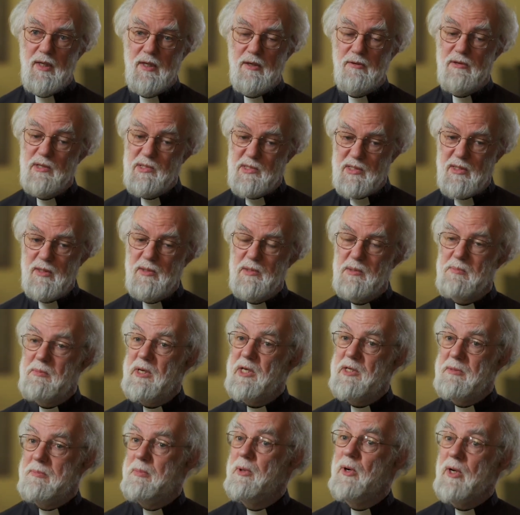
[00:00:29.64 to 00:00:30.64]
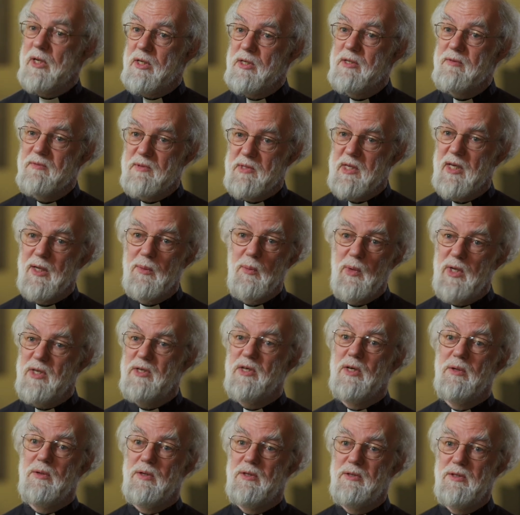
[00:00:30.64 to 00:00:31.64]
Christians made a point of saying, we
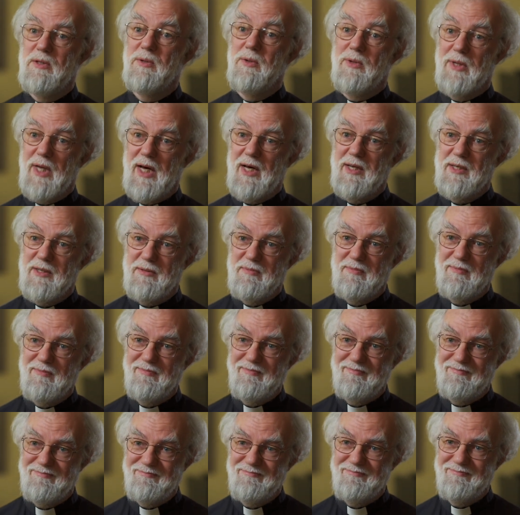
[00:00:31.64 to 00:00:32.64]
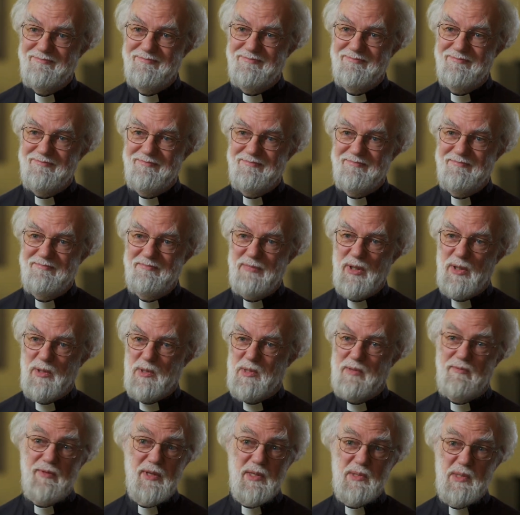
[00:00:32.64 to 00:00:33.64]
don't do that.
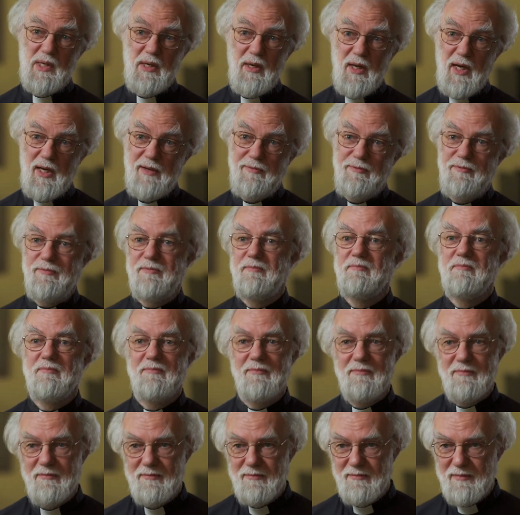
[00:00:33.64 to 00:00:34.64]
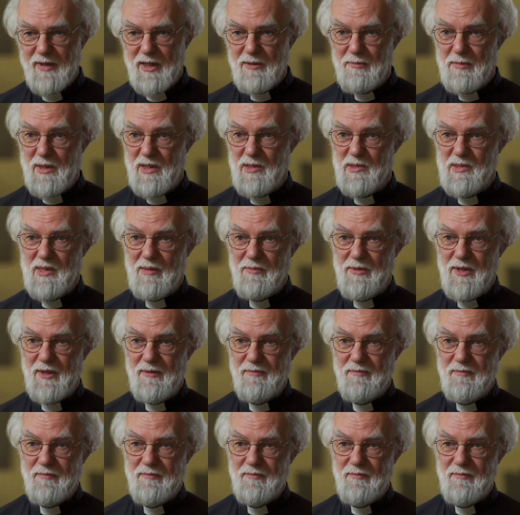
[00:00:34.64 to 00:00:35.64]
Because if there's a life, it means something.